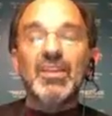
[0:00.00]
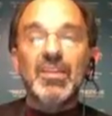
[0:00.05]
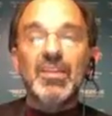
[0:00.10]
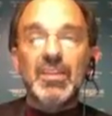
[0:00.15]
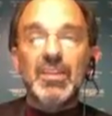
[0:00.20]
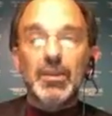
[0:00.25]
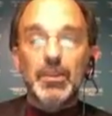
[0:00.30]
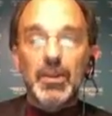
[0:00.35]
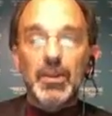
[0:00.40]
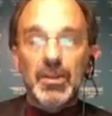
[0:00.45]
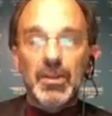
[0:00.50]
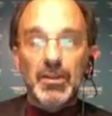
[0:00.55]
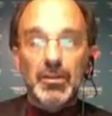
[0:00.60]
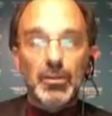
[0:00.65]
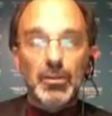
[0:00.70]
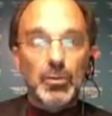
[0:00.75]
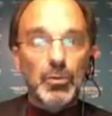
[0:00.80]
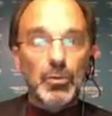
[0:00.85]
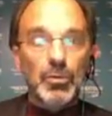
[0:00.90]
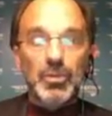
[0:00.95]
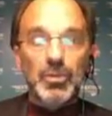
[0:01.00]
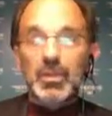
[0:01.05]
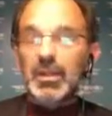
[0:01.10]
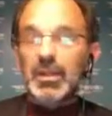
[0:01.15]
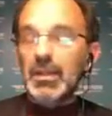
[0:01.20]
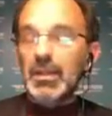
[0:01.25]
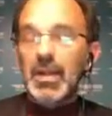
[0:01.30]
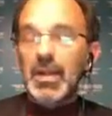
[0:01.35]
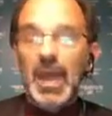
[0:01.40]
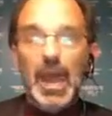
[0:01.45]
dip it into
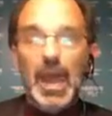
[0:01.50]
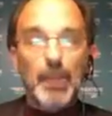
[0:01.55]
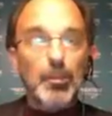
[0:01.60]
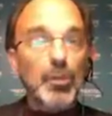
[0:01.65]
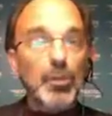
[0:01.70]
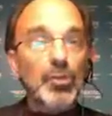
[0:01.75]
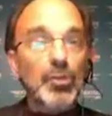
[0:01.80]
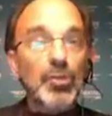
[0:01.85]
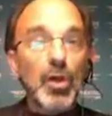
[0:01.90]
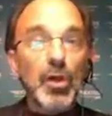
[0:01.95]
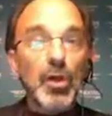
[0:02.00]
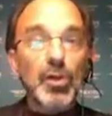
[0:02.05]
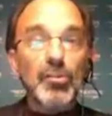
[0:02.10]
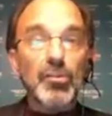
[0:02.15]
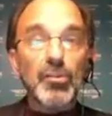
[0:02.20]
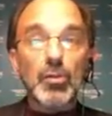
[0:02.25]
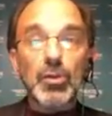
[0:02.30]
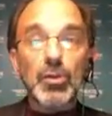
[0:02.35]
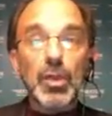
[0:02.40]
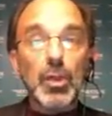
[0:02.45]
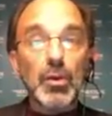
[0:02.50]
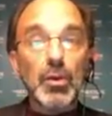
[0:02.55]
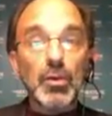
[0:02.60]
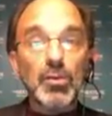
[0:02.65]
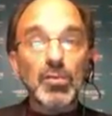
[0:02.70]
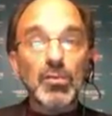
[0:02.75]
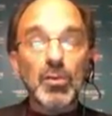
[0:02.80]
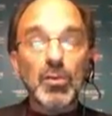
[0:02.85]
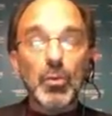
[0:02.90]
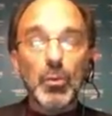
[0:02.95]
the applesauce or
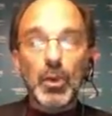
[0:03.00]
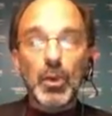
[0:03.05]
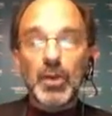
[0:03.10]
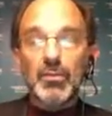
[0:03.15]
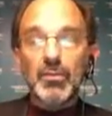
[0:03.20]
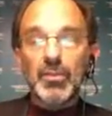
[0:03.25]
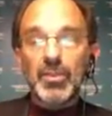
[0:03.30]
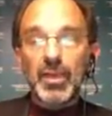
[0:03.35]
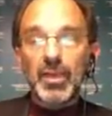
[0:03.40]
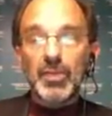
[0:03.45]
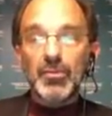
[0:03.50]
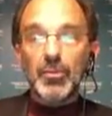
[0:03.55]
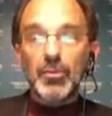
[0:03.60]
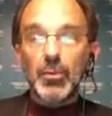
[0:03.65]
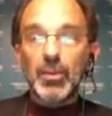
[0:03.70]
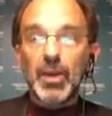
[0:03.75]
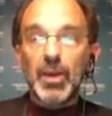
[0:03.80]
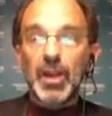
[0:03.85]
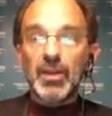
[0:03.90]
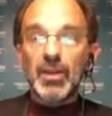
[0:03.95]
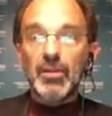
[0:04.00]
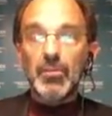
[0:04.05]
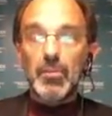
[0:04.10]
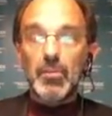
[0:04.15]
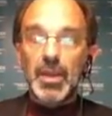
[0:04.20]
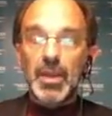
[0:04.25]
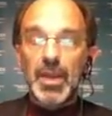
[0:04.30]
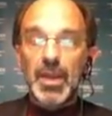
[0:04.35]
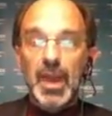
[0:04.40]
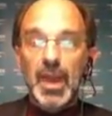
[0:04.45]
carrots or whatever that food item
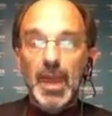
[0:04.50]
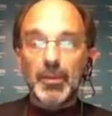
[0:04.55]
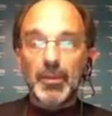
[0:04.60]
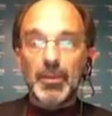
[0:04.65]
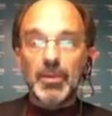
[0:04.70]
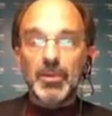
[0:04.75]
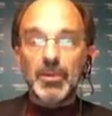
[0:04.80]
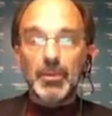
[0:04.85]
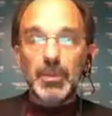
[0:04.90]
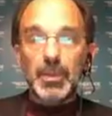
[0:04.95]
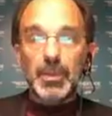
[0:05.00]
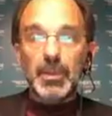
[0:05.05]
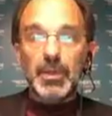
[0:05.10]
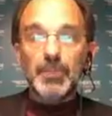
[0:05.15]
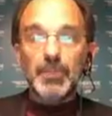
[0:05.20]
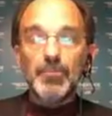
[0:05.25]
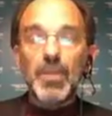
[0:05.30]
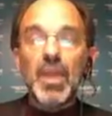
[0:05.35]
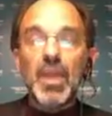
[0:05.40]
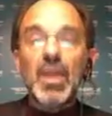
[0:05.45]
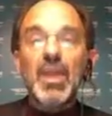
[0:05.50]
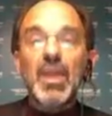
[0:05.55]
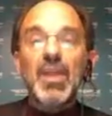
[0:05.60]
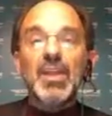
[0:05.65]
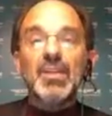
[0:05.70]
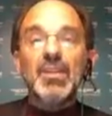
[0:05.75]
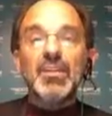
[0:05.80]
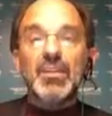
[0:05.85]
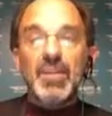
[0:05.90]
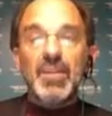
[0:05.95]
may happen to be,
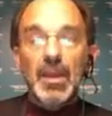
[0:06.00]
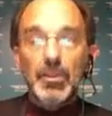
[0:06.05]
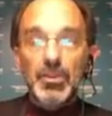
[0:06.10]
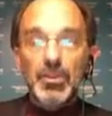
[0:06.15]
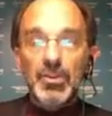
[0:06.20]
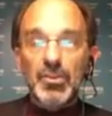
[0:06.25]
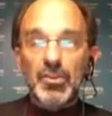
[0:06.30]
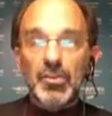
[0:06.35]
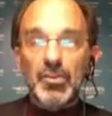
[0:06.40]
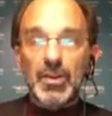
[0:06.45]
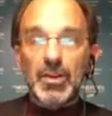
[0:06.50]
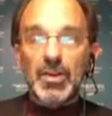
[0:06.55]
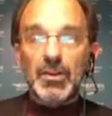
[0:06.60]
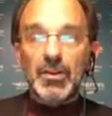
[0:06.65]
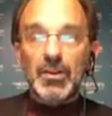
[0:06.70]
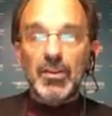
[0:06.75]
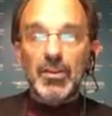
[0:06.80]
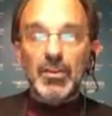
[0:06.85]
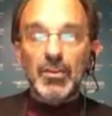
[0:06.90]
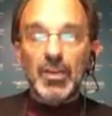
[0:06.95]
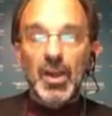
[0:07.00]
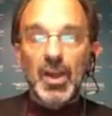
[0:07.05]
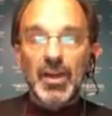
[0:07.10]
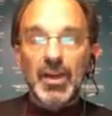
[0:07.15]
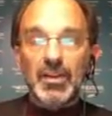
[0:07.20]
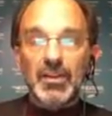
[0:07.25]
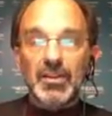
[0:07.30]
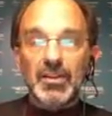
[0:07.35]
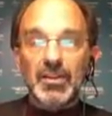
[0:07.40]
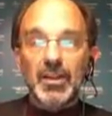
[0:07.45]
demonstrate to the
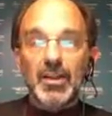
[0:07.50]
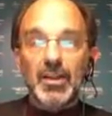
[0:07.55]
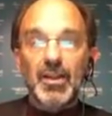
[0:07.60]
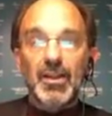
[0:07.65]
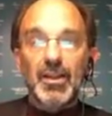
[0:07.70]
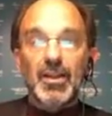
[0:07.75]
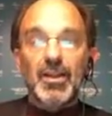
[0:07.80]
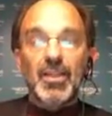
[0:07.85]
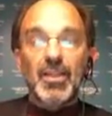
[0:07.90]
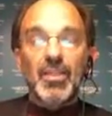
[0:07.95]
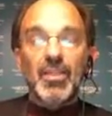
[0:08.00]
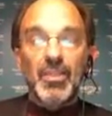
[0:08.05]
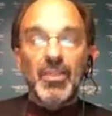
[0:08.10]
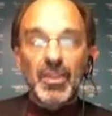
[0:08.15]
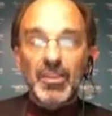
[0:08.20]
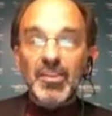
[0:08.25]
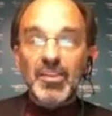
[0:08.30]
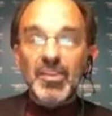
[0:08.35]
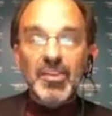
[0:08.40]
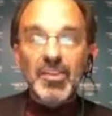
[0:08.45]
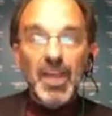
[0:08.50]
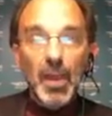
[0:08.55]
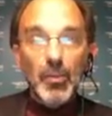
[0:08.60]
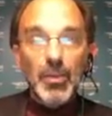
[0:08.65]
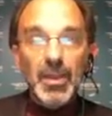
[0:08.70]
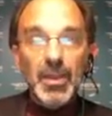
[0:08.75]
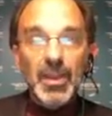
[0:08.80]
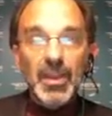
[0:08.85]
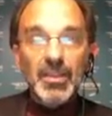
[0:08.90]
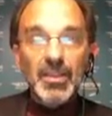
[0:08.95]
child, this is how
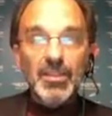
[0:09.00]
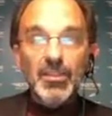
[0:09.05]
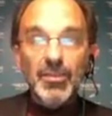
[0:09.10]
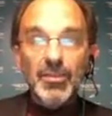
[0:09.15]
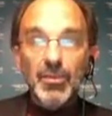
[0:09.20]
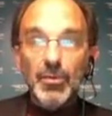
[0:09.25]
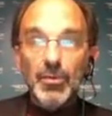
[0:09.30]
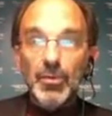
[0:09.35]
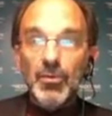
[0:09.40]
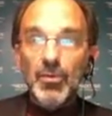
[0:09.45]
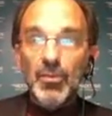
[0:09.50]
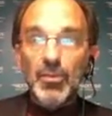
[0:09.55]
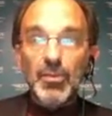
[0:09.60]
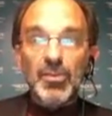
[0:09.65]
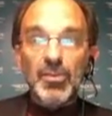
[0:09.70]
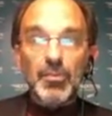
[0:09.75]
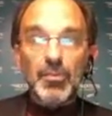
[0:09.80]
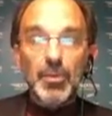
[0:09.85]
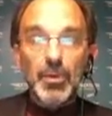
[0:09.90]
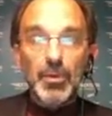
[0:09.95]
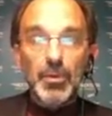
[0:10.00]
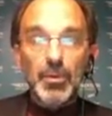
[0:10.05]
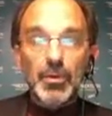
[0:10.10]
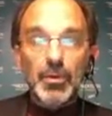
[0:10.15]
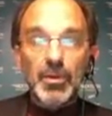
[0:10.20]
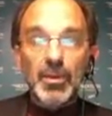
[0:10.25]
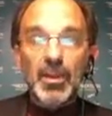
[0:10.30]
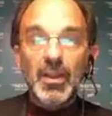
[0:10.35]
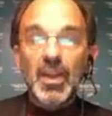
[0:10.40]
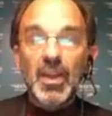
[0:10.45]
we eat the food from a
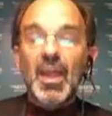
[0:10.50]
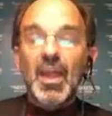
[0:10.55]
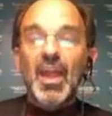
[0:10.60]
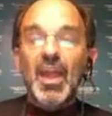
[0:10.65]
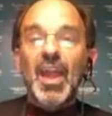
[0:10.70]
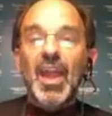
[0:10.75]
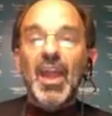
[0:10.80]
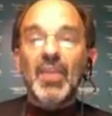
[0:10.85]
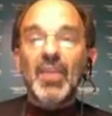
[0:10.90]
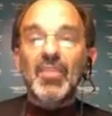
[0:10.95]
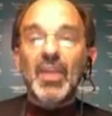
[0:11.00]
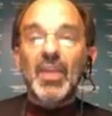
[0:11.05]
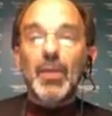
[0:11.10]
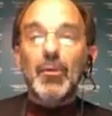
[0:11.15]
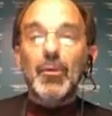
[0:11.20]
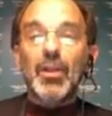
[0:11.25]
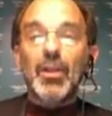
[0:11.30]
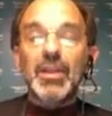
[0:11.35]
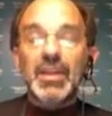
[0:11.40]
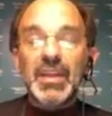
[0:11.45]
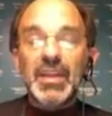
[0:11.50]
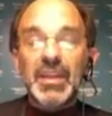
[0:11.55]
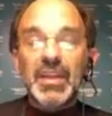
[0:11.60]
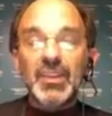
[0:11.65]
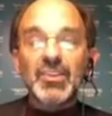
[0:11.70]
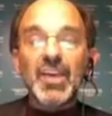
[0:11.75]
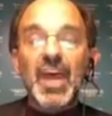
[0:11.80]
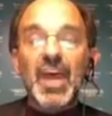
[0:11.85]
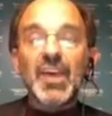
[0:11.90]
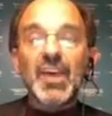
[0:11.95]
spoon, and they will
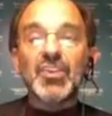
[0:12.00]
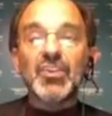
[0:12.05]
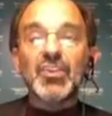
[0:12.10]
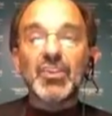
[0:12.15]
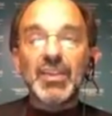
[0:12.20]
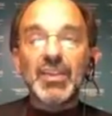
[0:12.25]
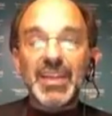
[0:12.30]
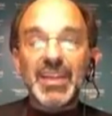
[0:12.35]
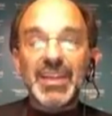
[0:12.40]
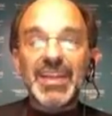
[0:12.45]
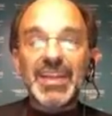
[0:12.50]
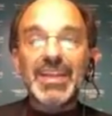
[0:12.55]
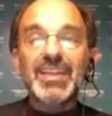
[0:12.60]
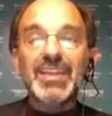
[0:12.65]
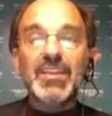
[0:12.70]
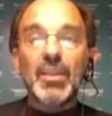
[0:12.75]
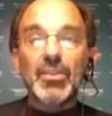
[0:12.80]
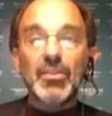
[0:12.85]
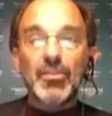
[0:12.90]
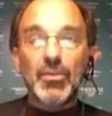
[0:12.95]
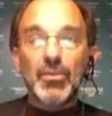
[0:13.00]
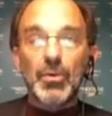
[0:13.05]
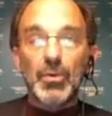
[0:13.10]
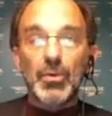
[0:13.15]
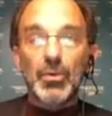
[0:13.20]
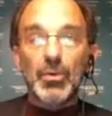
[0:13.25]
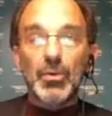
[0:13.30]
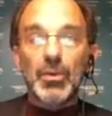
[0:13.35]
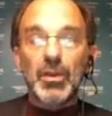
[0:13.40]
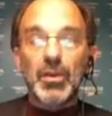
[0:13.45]
actually eat the
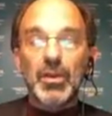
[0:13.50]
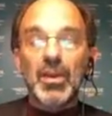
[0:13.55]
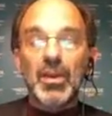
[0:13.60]
food.